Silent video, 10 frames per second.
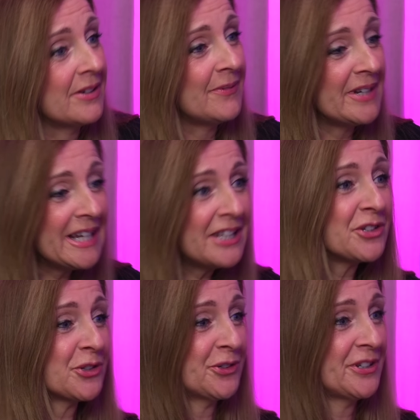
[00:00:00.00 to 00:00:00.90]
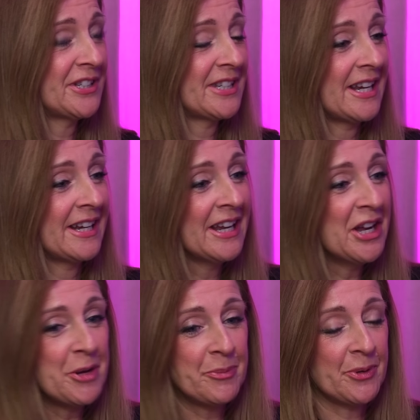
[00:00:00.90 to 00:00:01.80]
We need the tourists in,
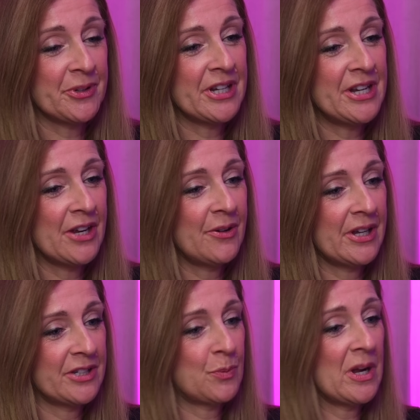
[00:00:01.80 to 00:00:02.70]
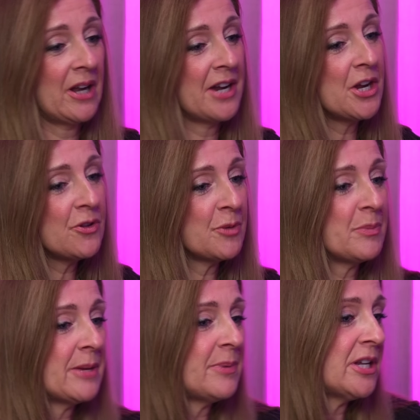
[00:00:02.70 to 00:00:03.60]
but as well, I know that
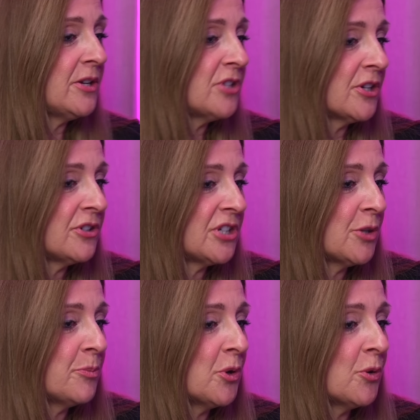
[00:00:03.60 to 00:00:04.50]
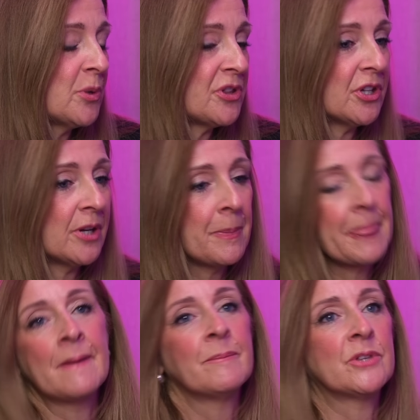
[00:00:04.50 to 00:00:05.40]
maybe you don't deal more with the
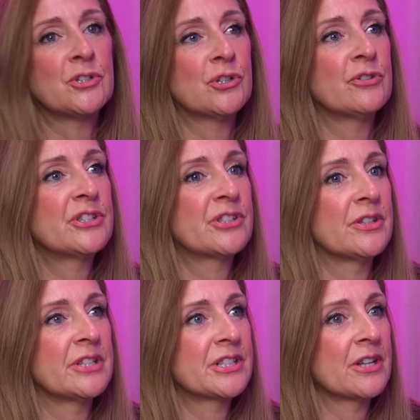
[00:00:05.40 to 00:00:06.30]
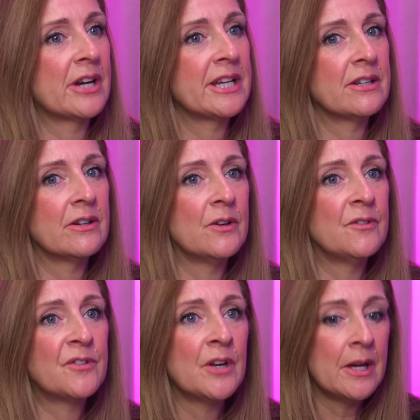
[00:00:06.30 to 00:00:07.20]
tourists on the side
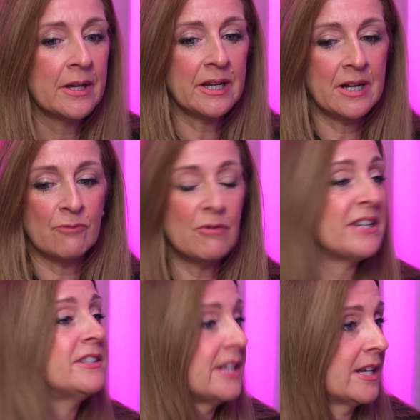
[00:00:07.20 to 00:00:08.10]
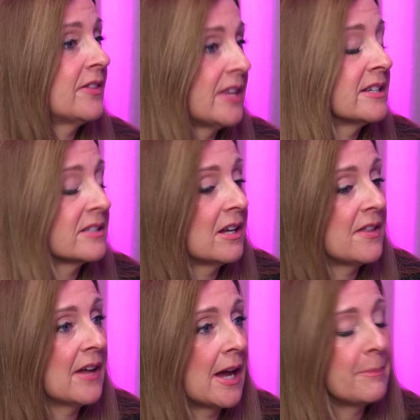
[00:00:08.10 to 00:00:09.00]
of renting and things
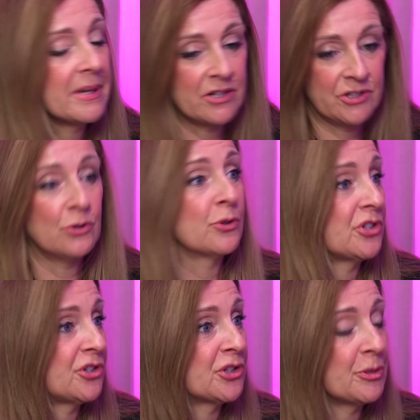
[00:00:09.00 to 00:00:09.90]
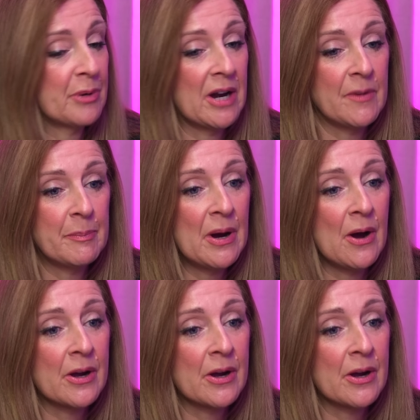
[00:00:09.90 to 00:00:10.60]
like that, because yours is just a private park.